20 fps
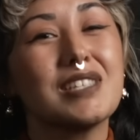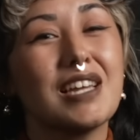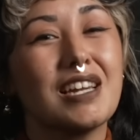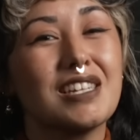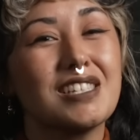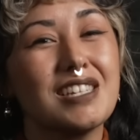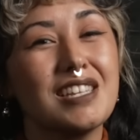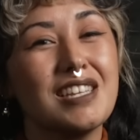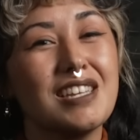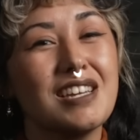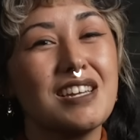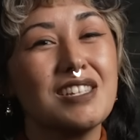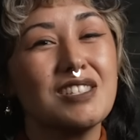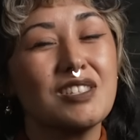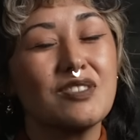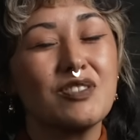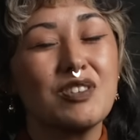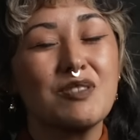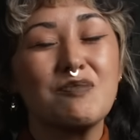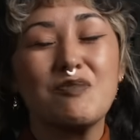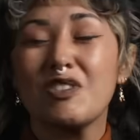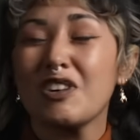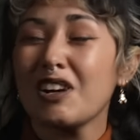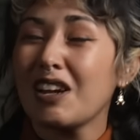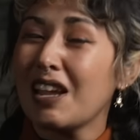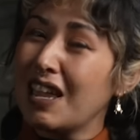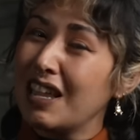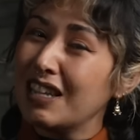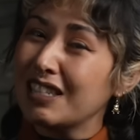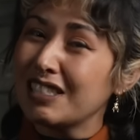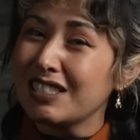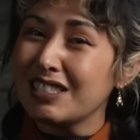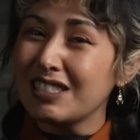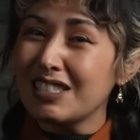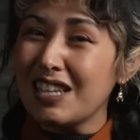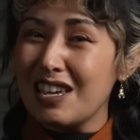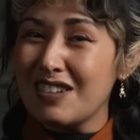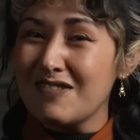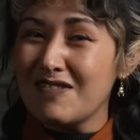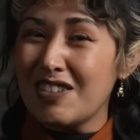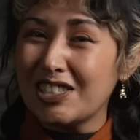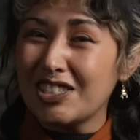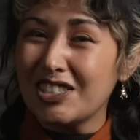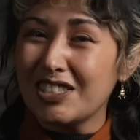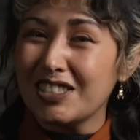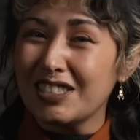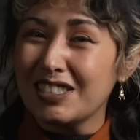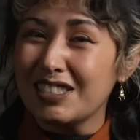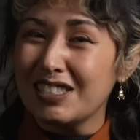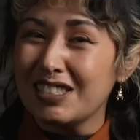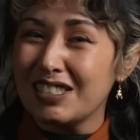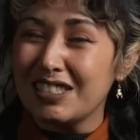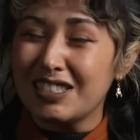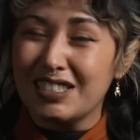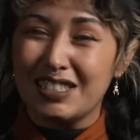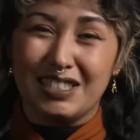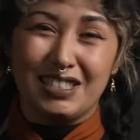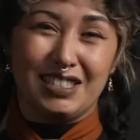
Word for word: slash eons for more ancient adventures.